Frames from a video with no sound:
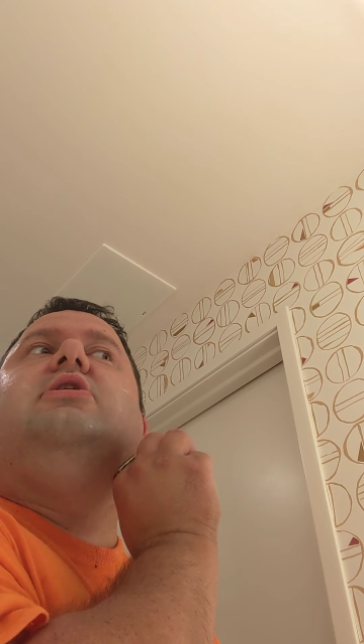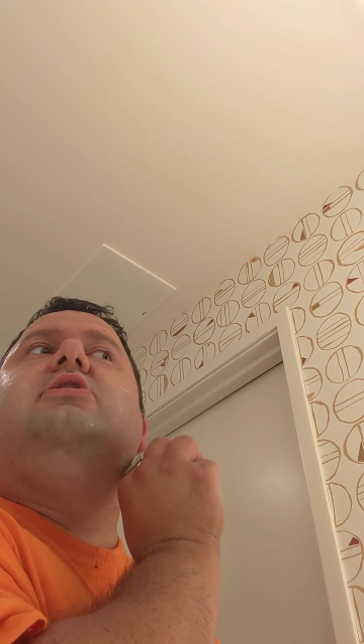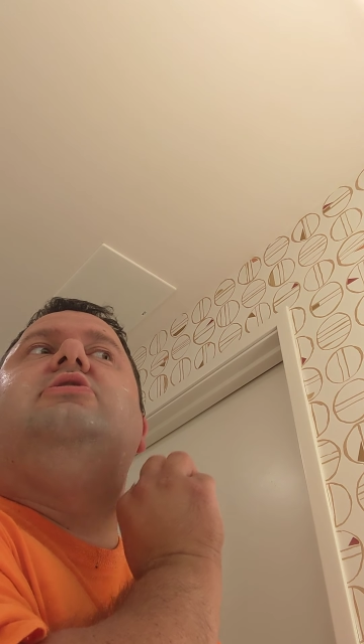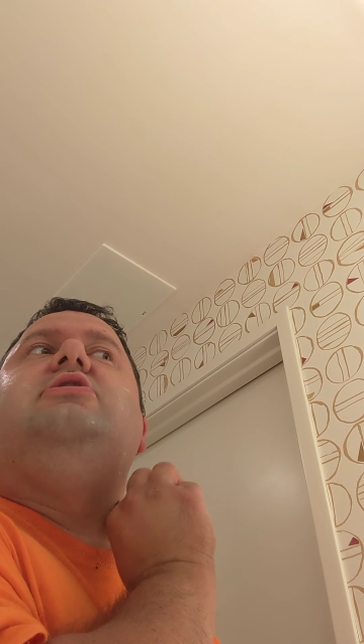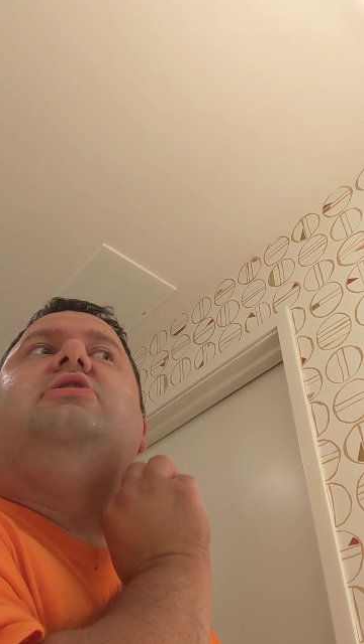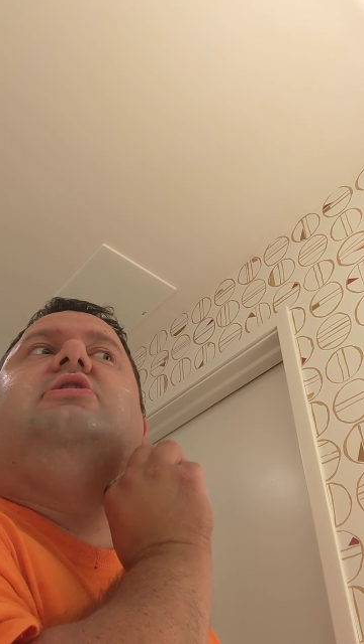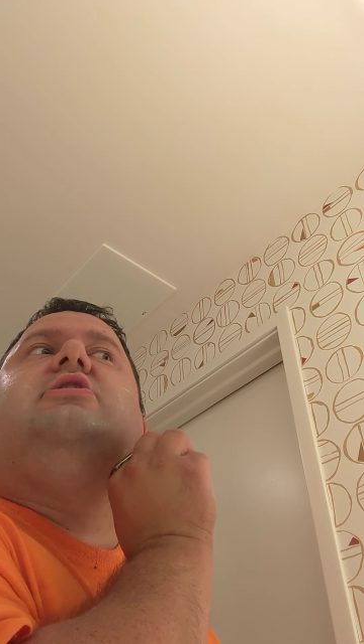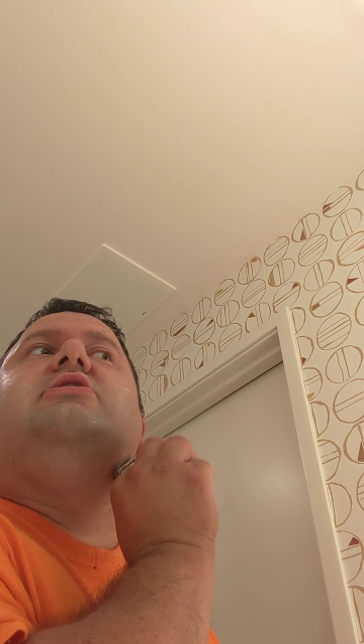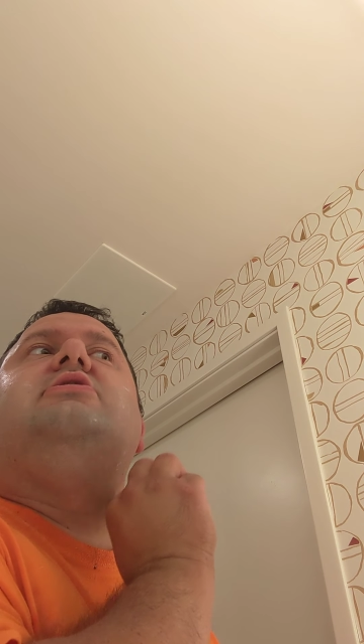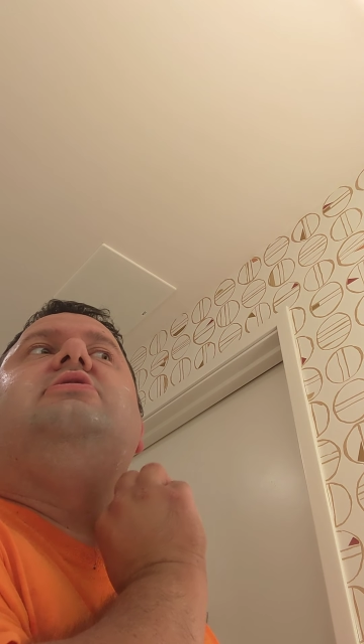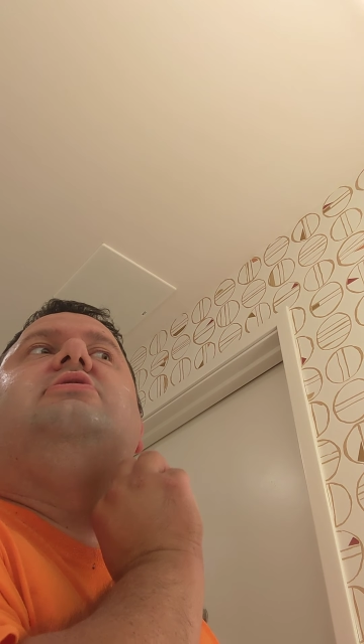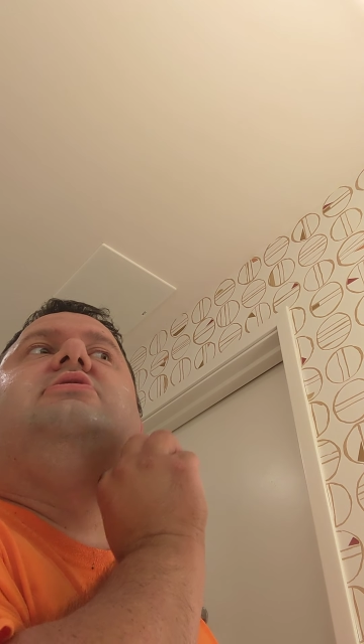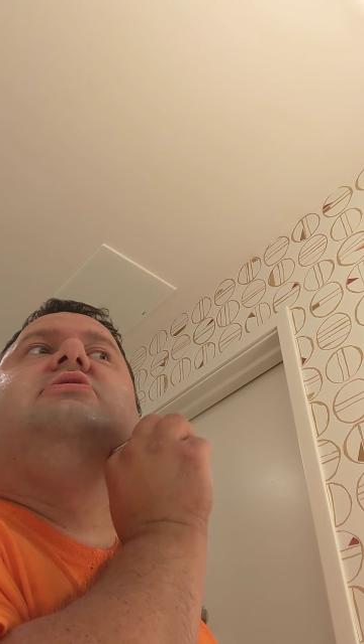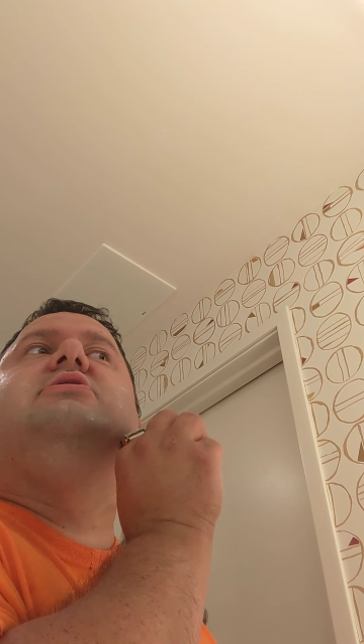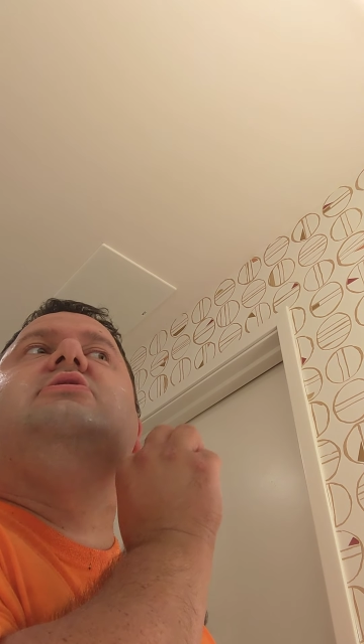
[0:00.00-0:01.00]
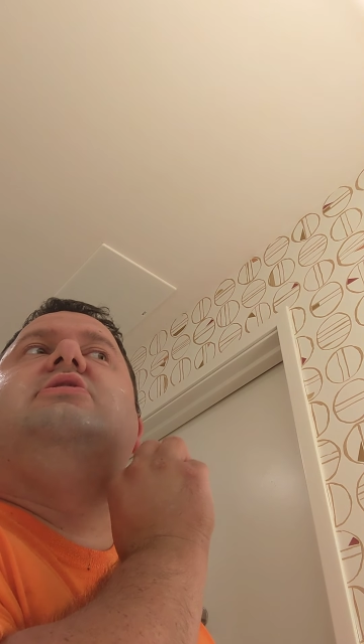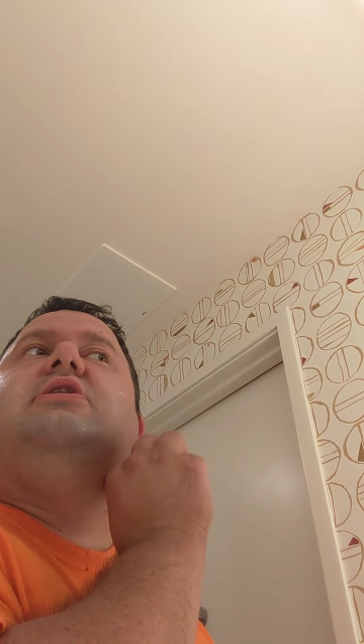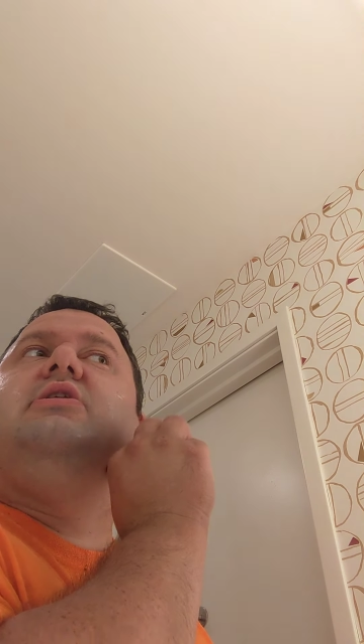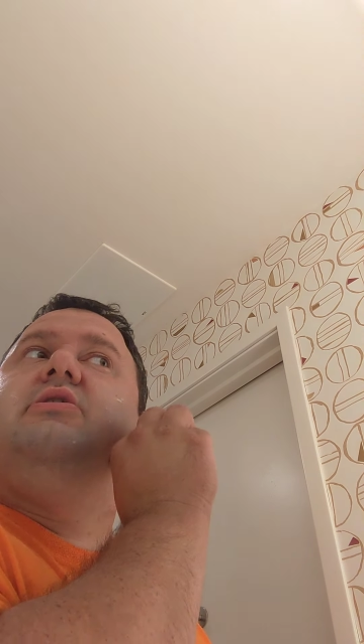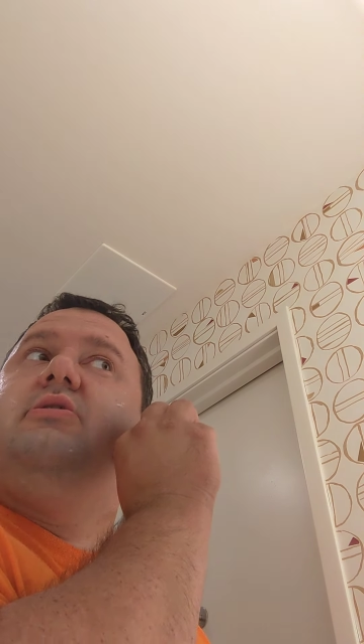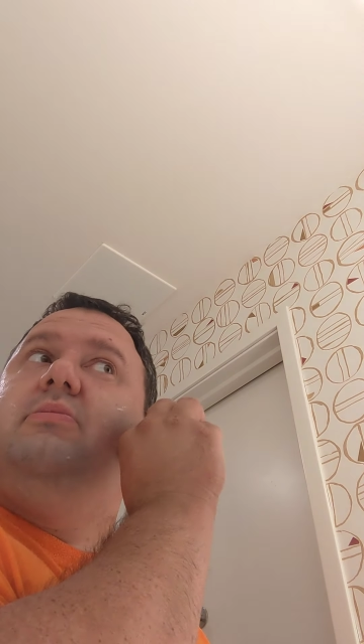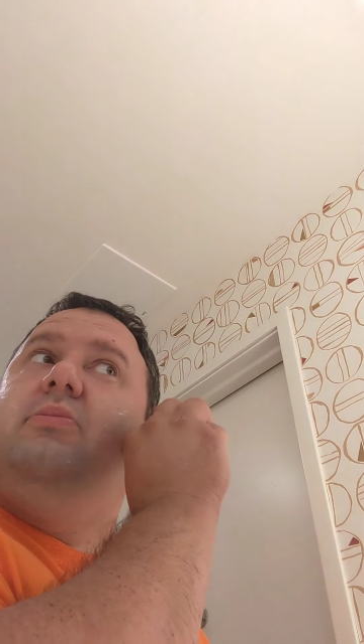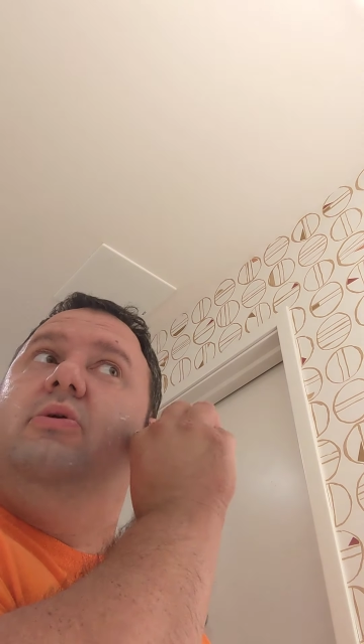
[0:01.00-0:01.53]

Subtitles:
our daughter on her